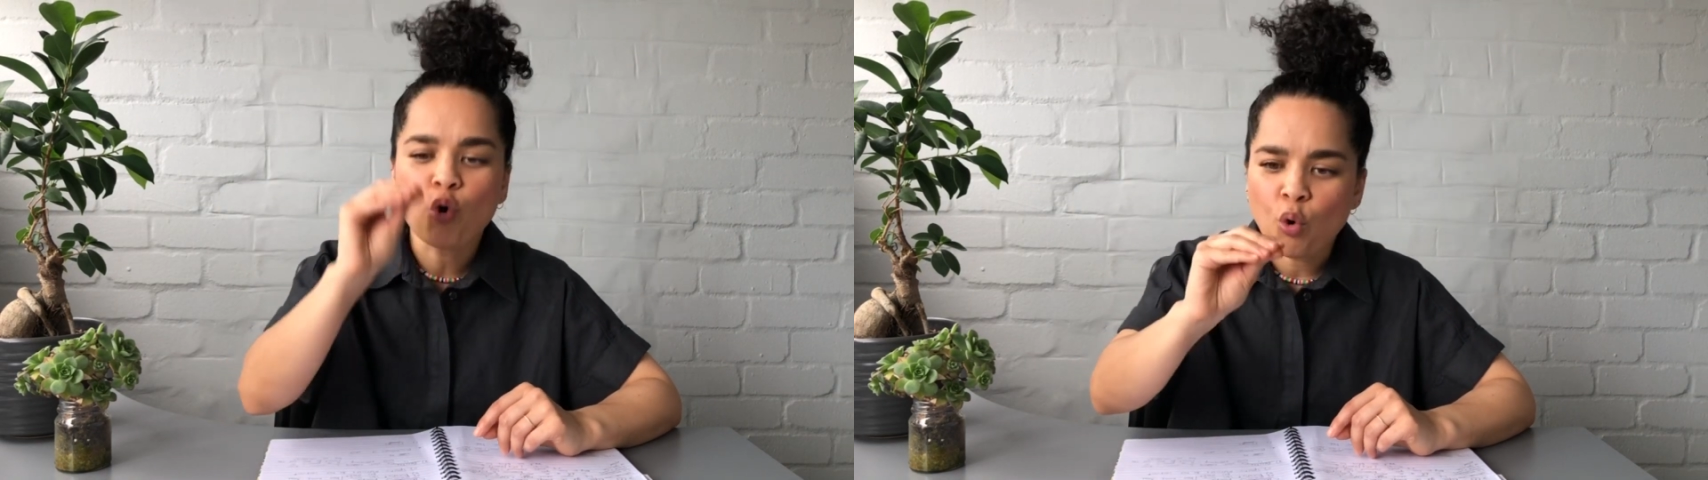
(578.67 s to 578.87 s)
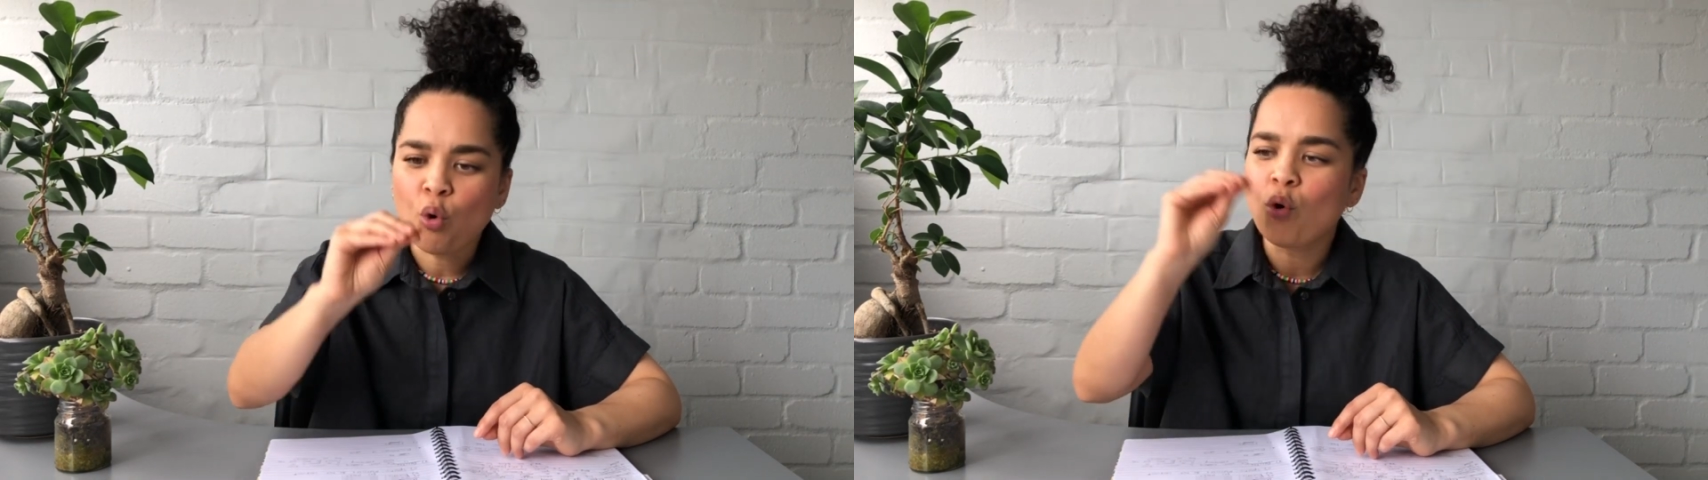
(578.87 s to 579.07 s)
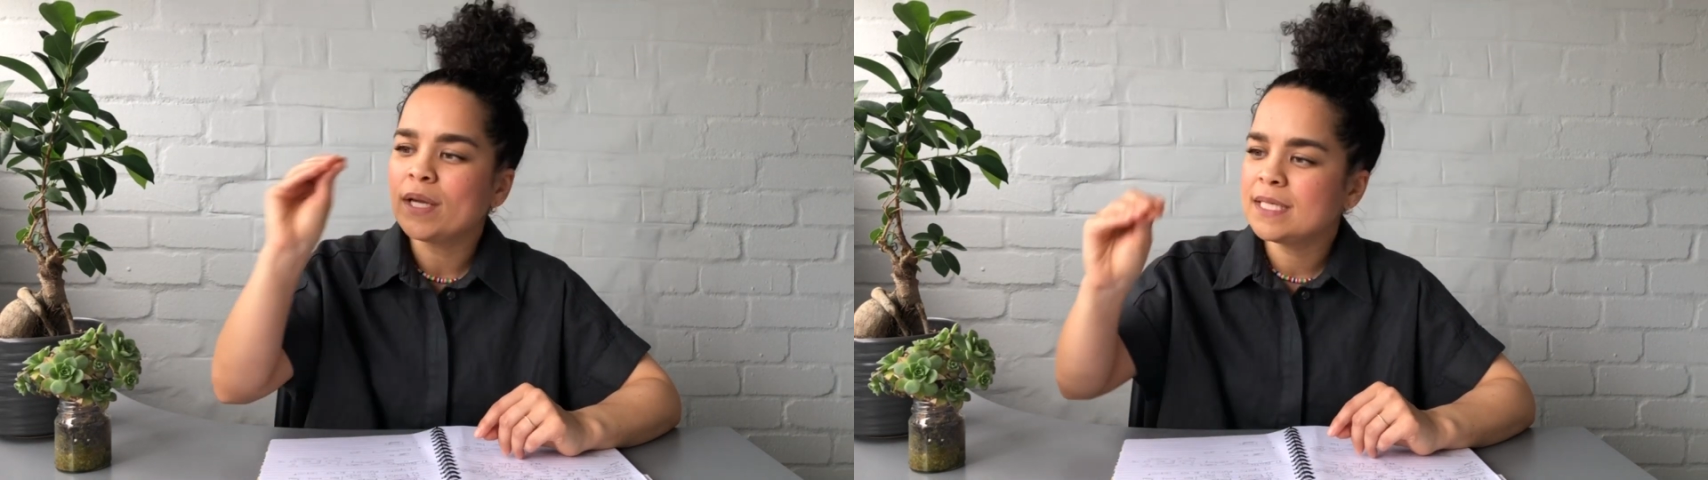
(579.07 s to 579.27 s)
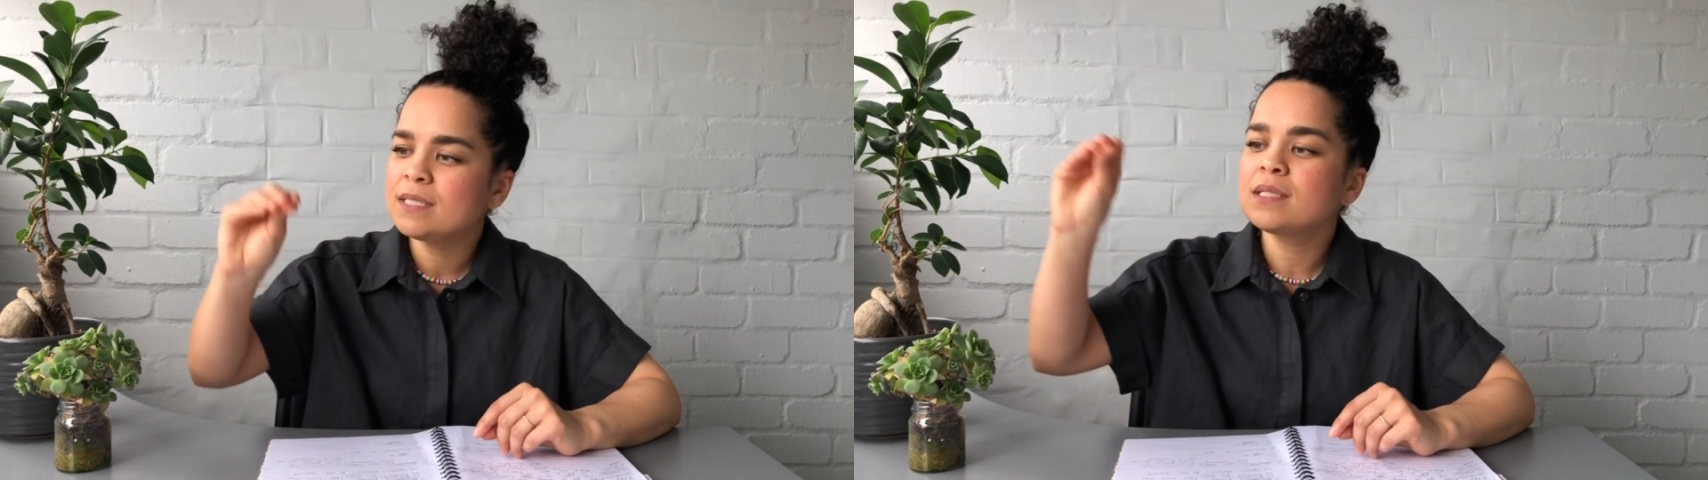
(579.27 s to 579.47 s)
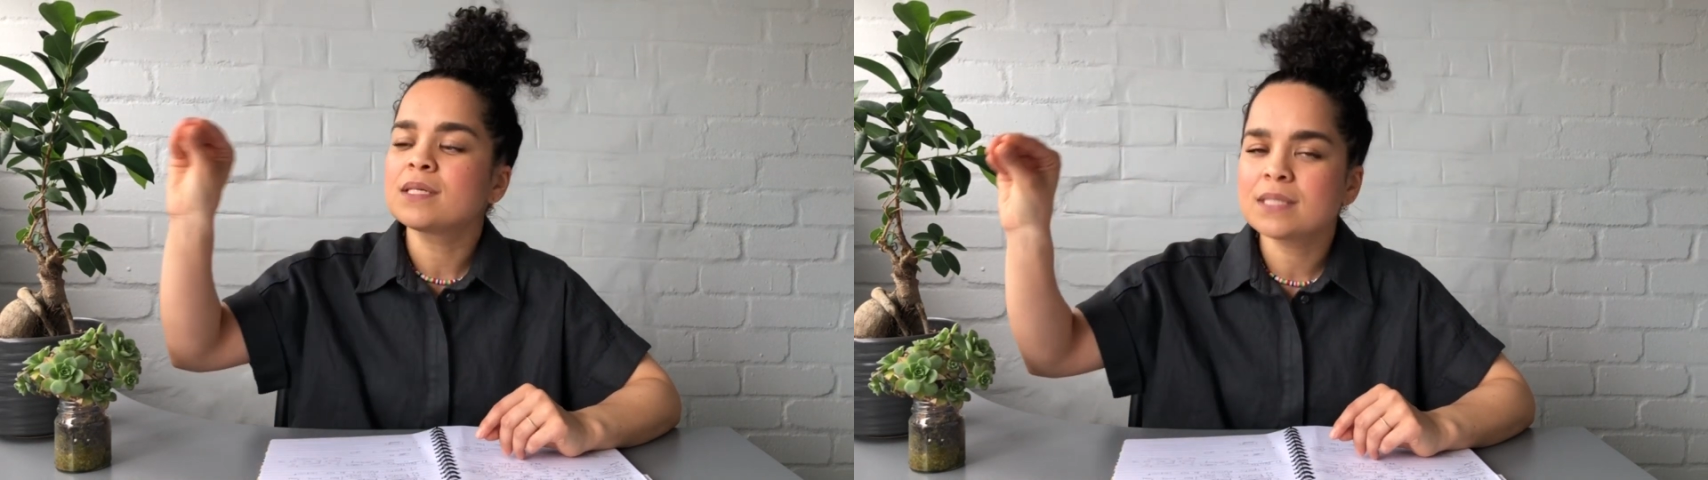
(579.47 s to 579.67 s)
core
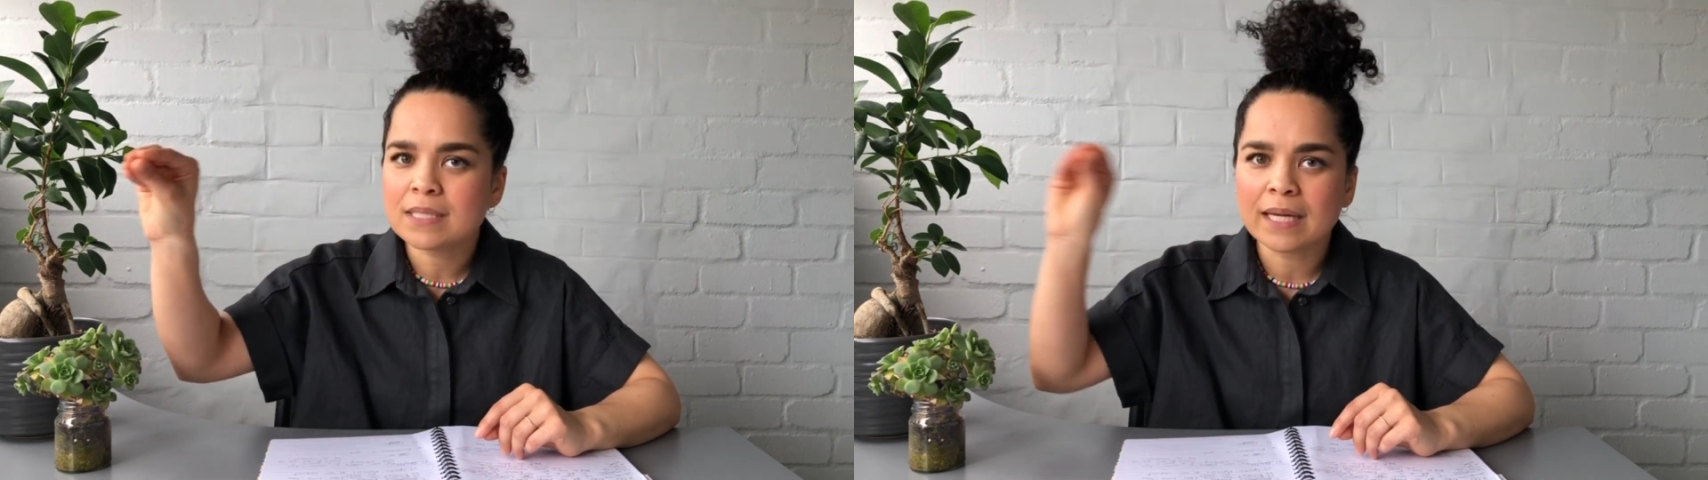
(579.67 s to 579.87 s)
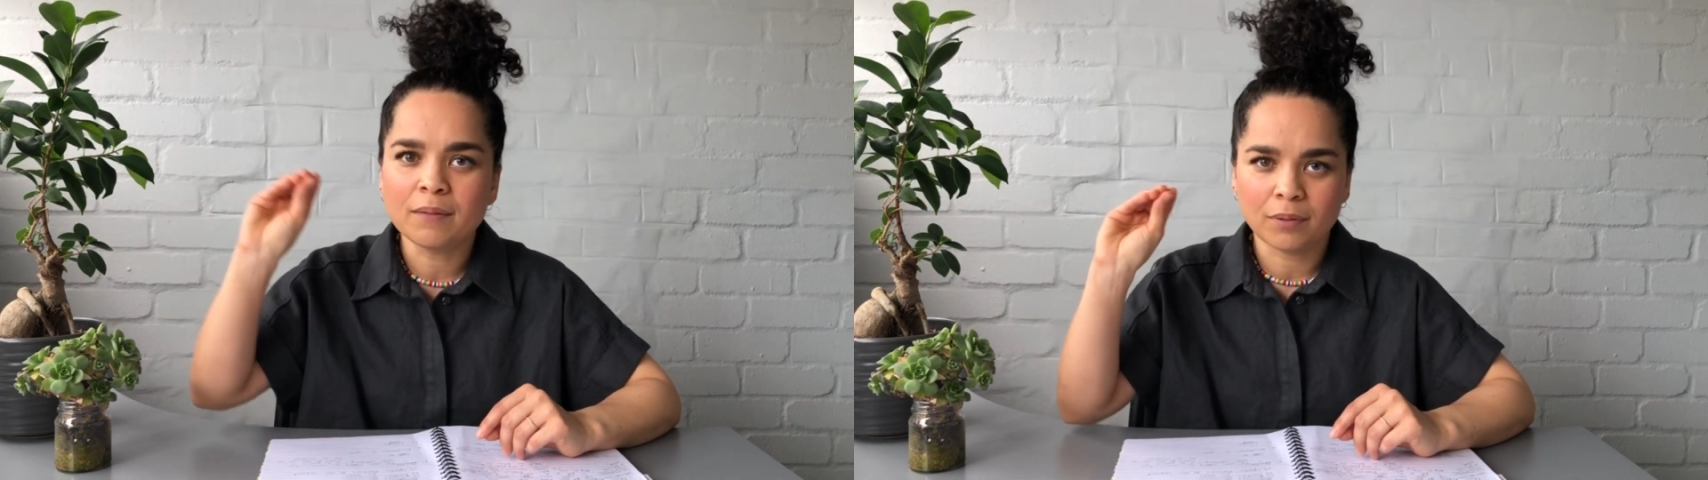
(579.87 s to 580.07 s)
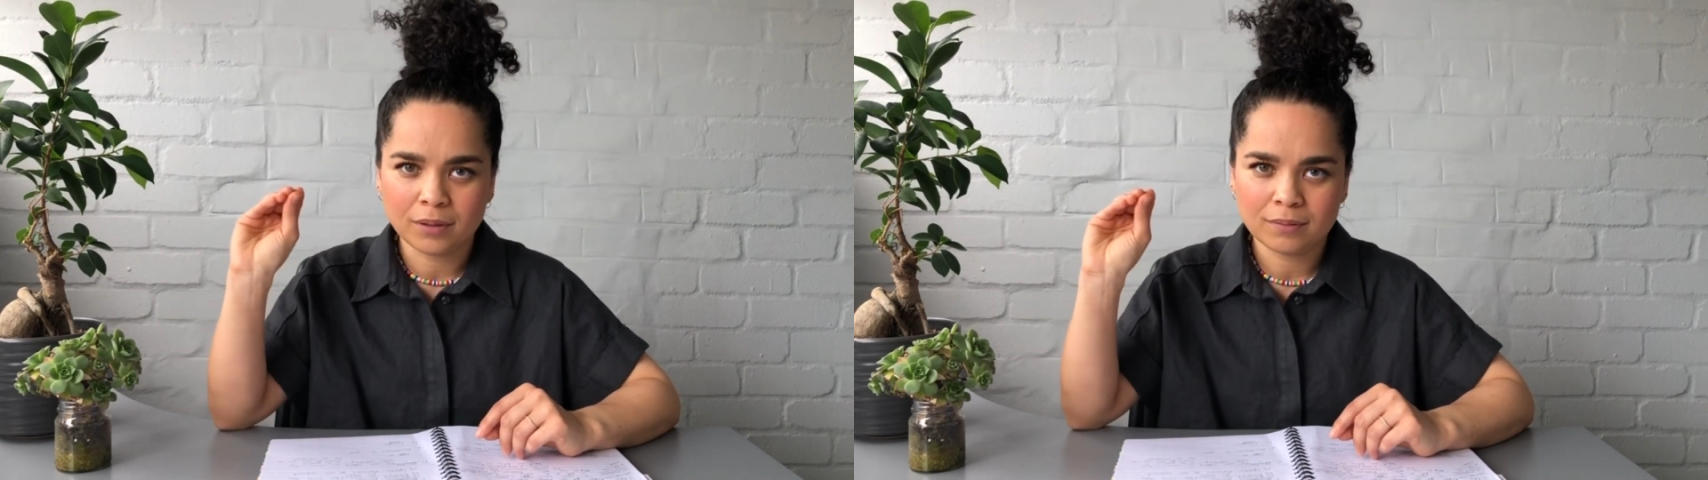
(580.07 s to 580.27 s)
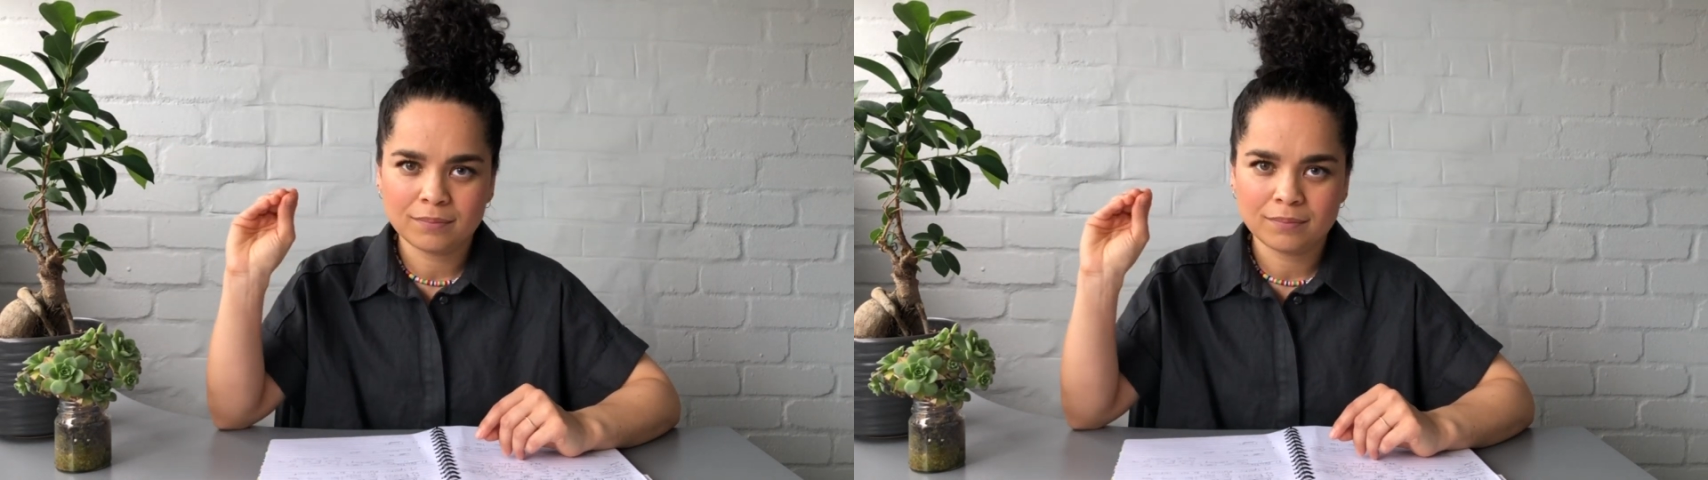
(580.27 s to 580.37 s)
is stable.